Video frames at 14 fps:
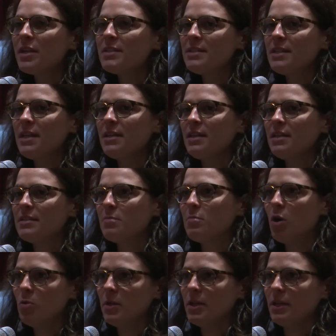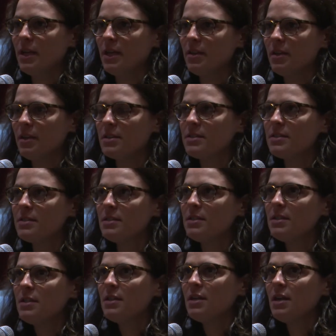what extent is a moment like this,
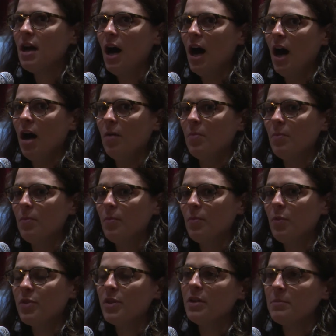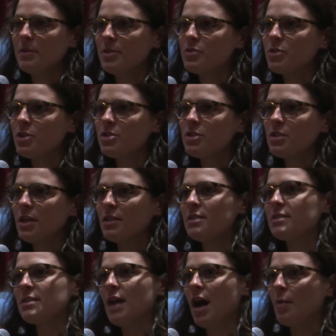um, with an administration like
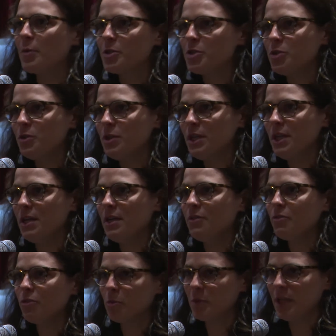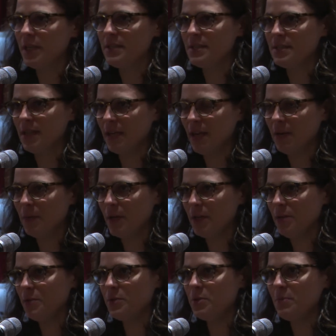this, an opportunity for places like N Y
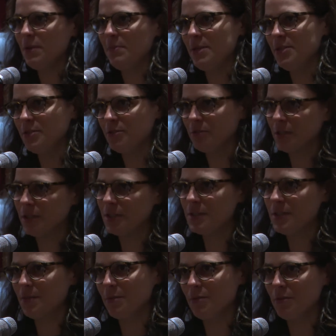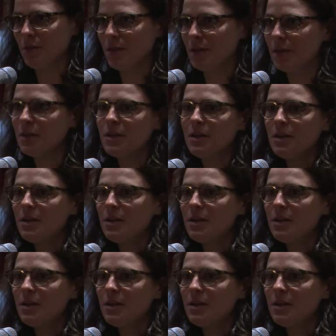U to maybe divert some of the